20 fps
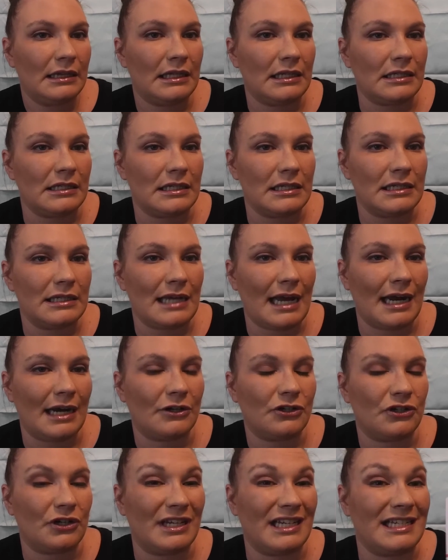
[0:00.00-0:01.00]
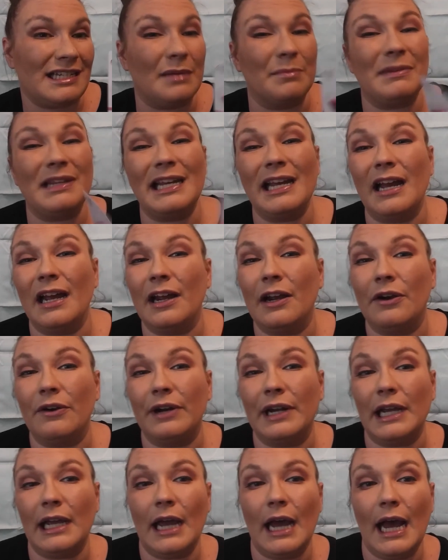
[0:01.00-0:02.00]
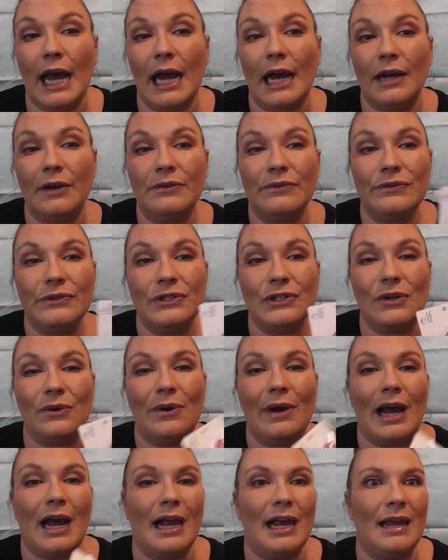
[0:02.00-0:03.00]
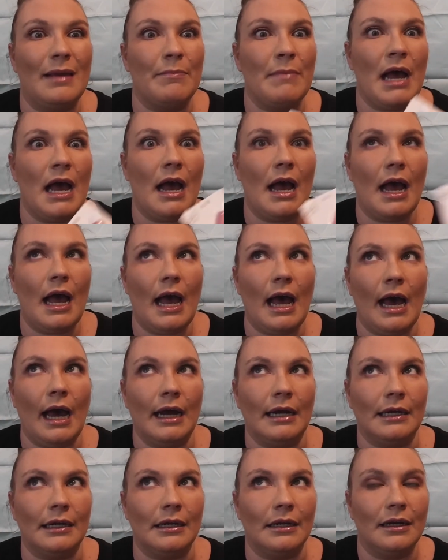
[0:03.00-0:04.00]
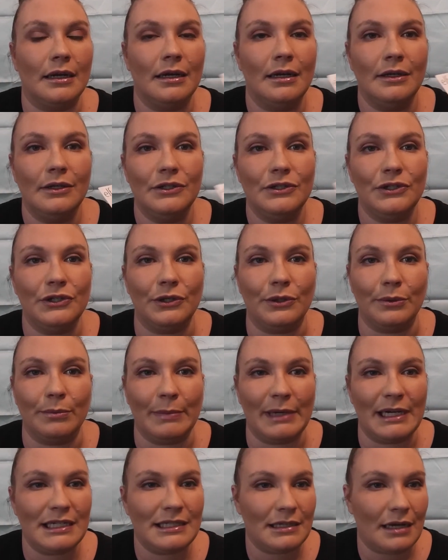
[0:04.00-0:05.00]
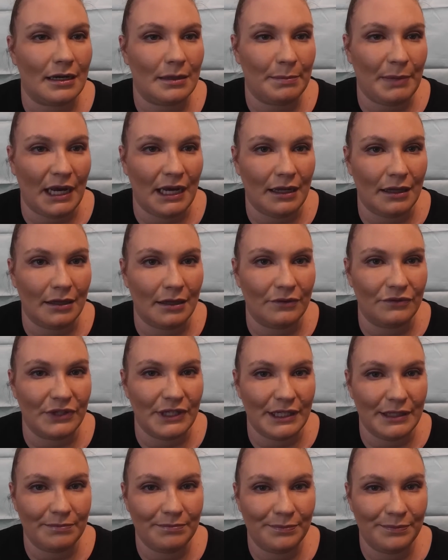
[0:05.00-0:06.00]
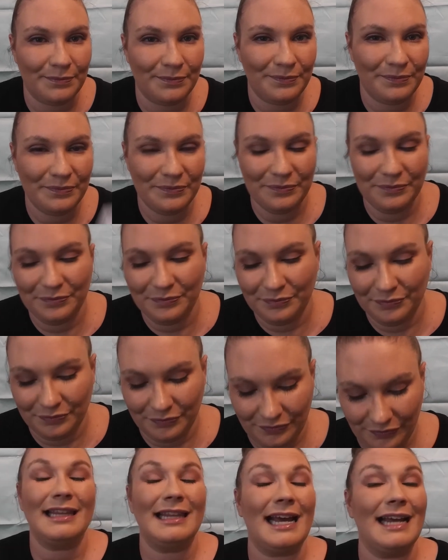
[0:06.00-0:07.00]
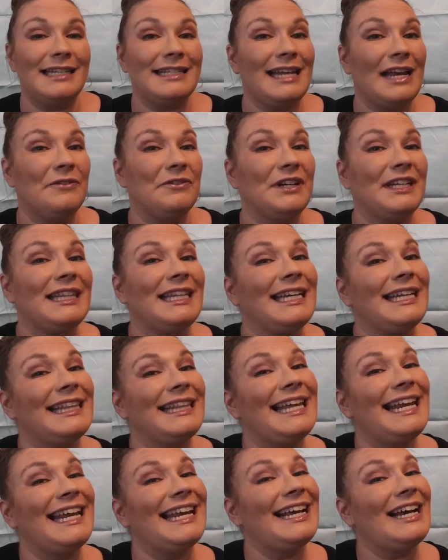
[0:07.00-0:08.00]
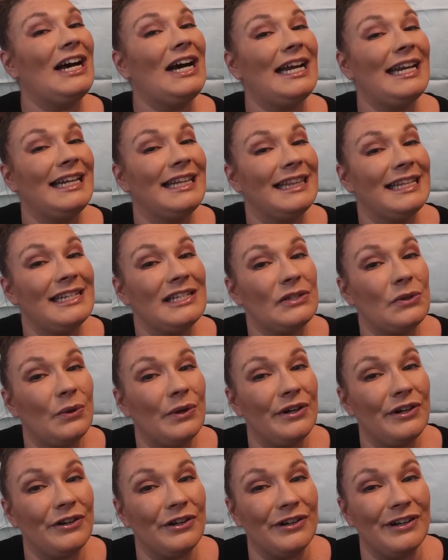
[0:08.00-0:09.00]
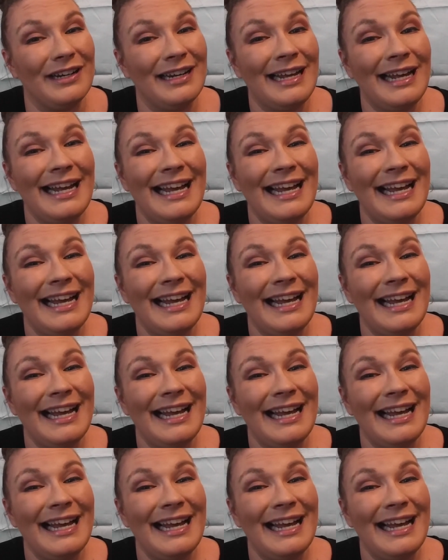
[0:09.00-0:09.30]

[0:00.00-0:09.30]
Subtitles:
This is actually something I already have, so I'm adding to my stockpile of it. That's everything that I got in this order.